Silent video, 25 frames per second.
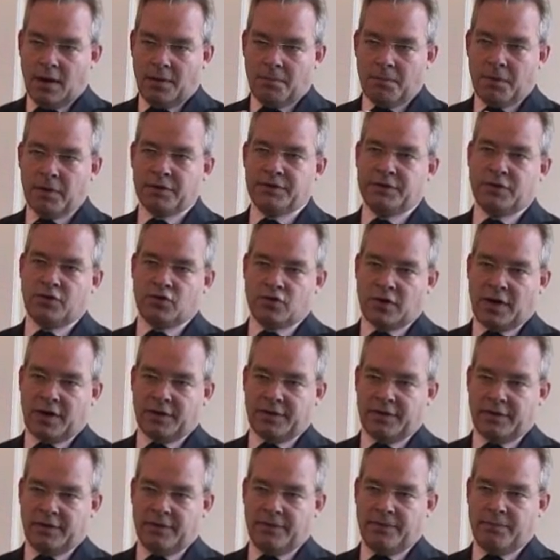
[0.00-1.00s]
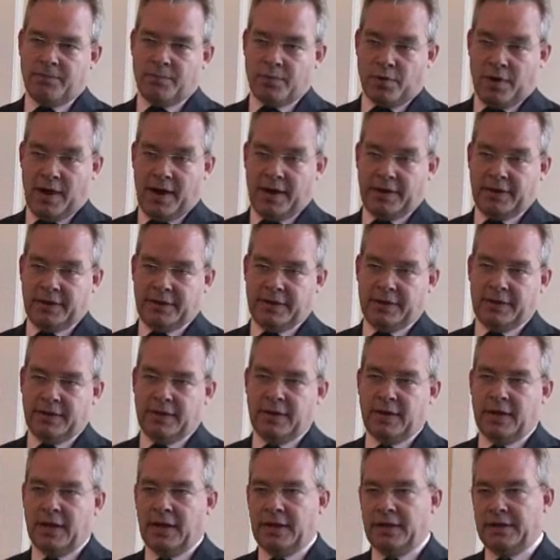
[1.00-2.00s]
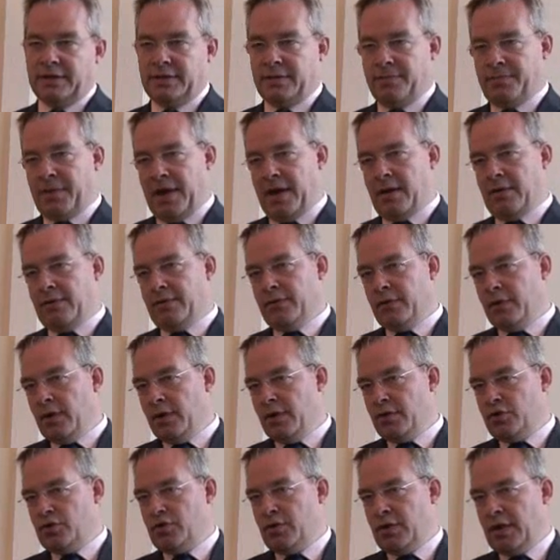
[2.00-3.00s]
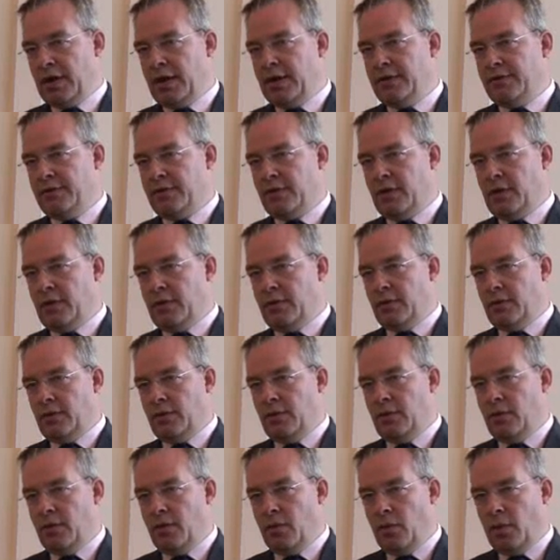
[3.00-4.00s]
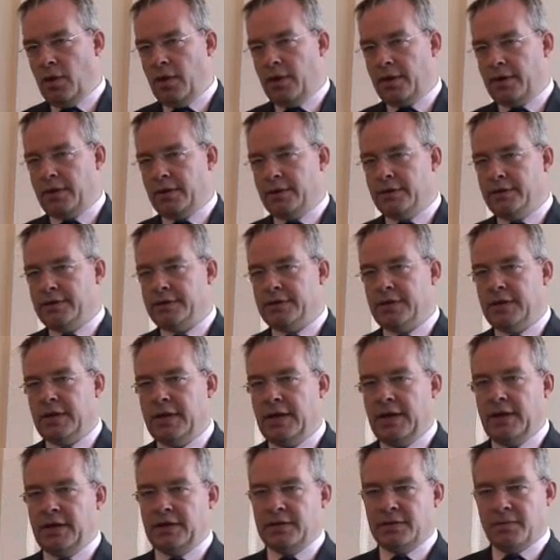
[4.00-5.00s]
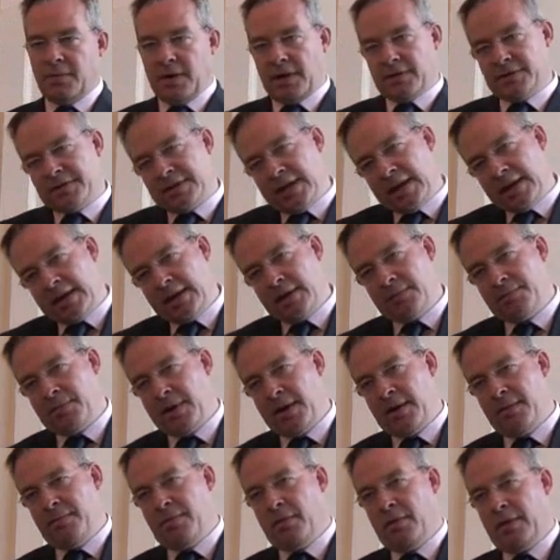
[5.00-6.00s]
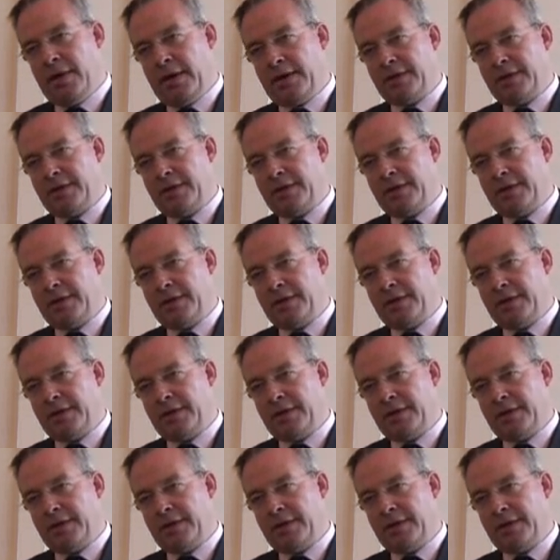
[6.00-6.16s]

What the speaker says: most attractive brand. It is about nurturing internal workers. It is about taking people